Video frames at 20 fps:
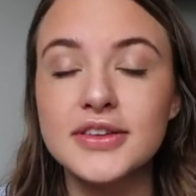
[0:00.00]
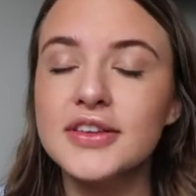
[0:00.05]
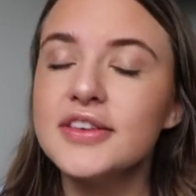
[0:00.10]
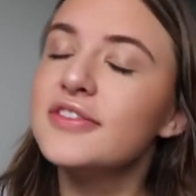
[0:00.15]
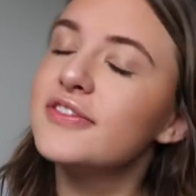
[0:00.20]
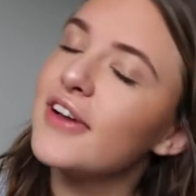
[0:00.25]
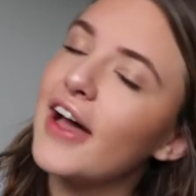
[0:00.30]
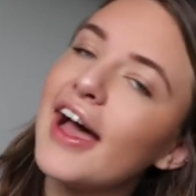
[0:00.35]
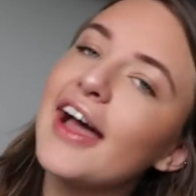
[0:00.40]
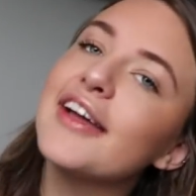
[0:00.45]
to
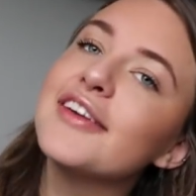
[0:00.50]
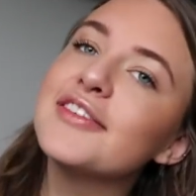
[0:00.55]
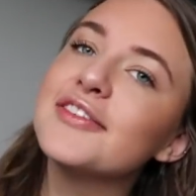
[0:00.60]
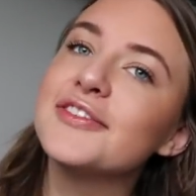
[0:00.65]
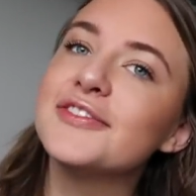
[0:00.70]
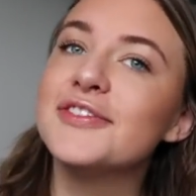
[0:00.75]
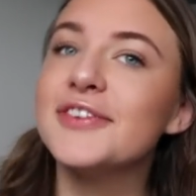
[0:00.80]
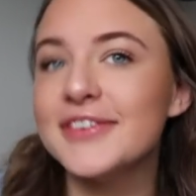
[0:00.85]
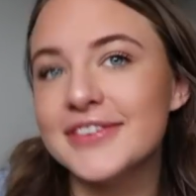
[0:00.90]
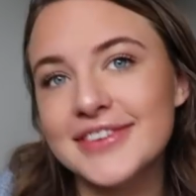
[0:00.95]
5
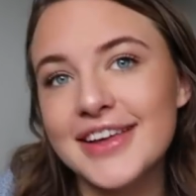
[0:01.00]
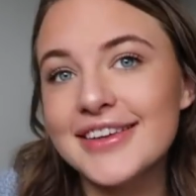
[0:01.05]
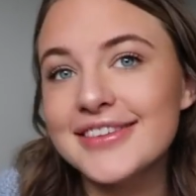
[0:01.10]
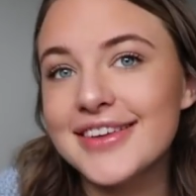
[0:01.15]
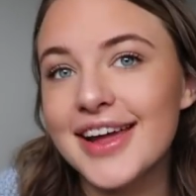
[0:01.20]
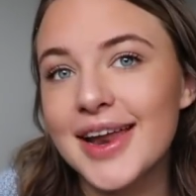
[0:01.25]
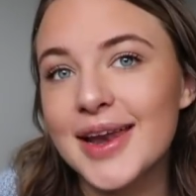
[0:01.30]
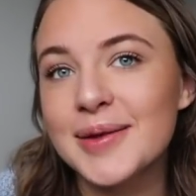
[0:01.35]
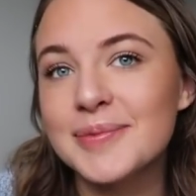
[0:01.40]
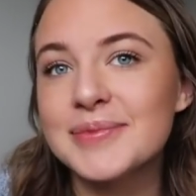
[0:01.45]
full-size
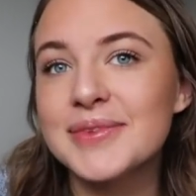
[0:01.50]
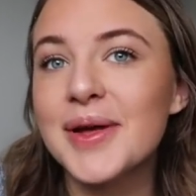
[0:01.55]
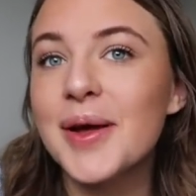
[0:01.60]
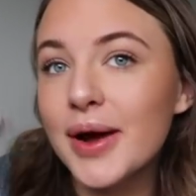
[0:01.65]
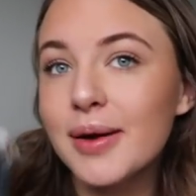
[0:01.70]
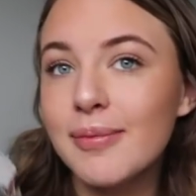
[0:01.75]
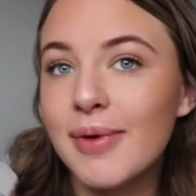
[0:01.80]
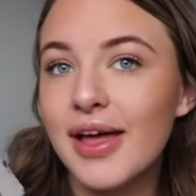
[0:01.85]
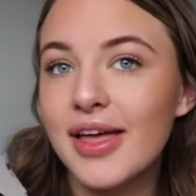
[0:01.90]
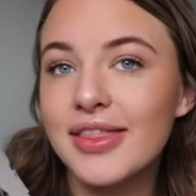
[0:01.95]
items
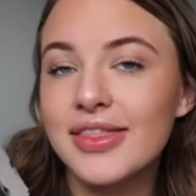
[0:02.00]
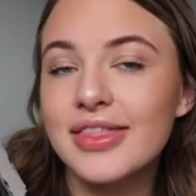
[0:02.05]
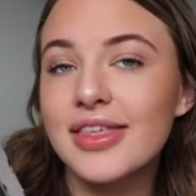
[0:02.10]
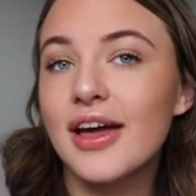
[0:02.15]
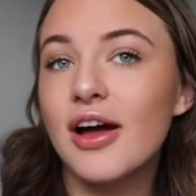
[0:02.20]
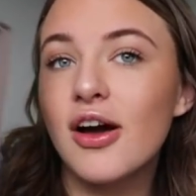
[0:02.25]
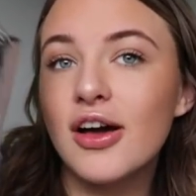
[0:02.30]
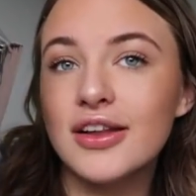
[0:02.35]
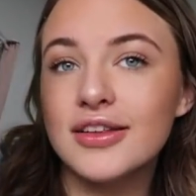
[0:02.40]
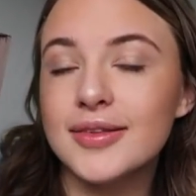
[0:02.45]
per month
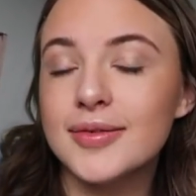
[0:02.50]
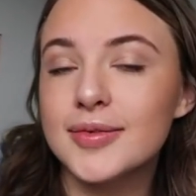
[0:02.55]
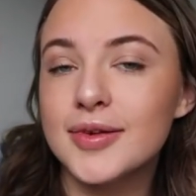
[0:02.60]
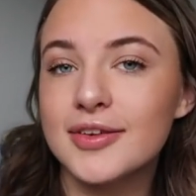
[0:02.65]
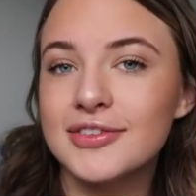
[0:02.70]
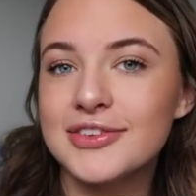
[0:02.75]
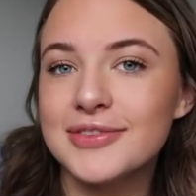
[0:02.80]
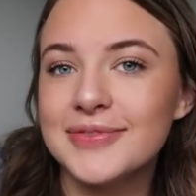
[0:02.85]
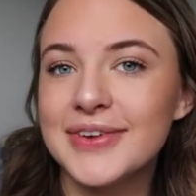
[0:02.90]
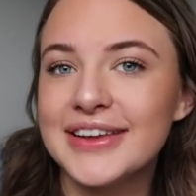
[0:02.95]
on a
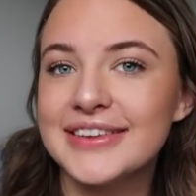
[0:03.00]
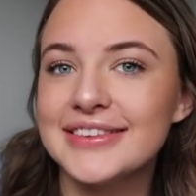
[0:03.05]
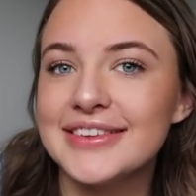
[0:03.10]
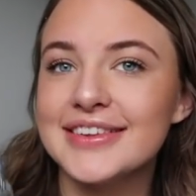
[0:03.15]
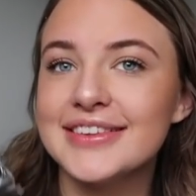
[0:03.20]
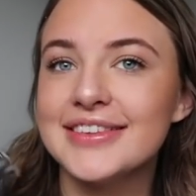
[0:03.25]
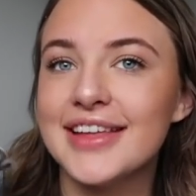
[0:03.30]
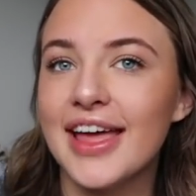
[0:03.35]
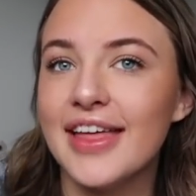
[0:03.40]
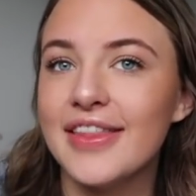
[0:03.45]
subscription
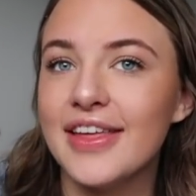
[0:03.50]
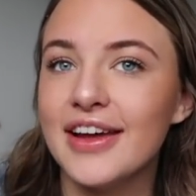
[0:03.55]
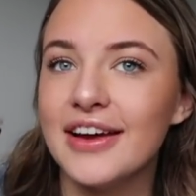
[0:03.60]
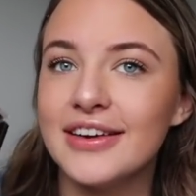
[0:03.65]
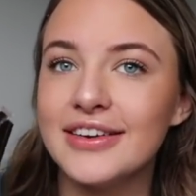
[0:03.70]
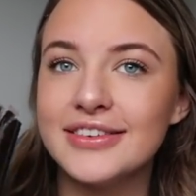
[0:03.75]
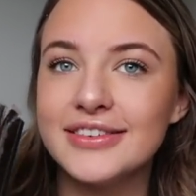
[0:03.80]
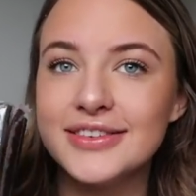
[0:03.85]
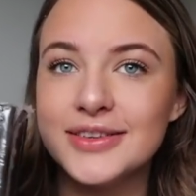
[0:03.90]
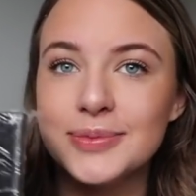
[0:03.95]
basis, and they
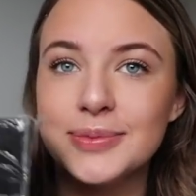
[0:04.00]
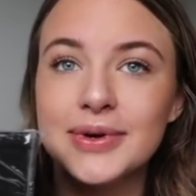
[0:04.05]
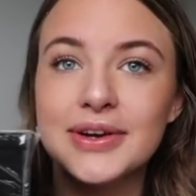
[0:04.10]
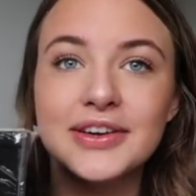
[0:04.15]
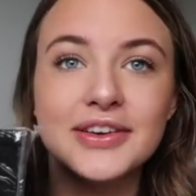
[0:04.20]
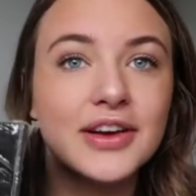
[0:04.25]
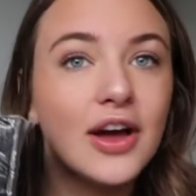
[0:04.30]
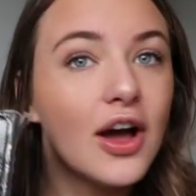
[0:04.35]
are super